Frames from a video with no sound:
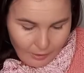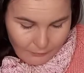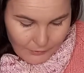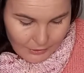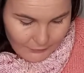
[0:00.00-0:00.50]

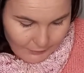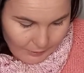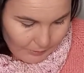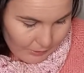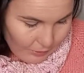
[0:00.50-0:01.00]
First thing I
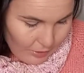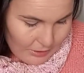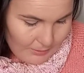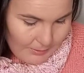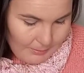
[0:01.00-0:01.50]
want to
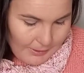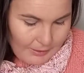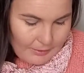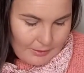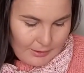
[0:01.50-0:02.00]
gossip
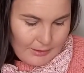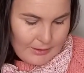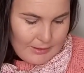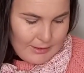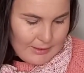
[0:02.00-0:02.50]
about
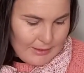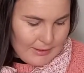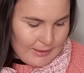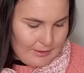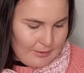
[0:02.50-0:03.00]
is this
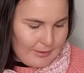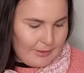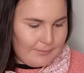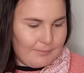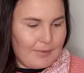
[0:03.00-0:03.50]
guy.
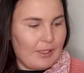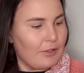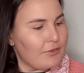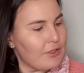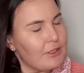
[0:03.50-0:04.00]
You've
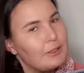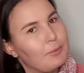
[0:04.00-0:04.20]
seen it